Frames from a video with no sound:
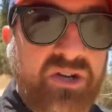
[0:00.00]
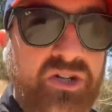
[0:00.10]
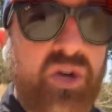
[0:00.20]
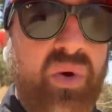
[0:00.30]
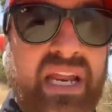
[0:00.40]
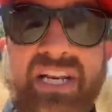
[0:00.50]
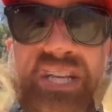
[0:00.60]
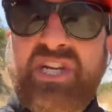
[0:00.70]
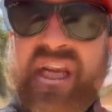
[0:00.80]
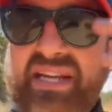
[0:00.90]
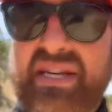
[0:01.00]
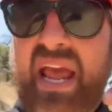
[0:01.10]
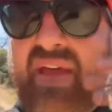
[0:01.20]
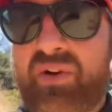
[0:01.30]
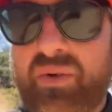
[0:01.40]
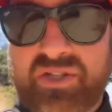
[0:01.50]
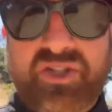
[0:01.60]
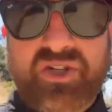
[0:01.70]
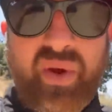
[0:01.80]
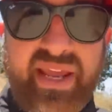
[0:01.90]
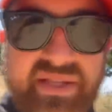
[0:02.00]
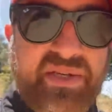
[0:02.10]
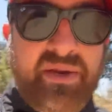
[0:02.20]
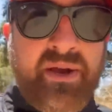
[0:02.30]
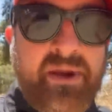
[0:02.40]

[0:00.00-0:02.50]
to ingest everyone's tweets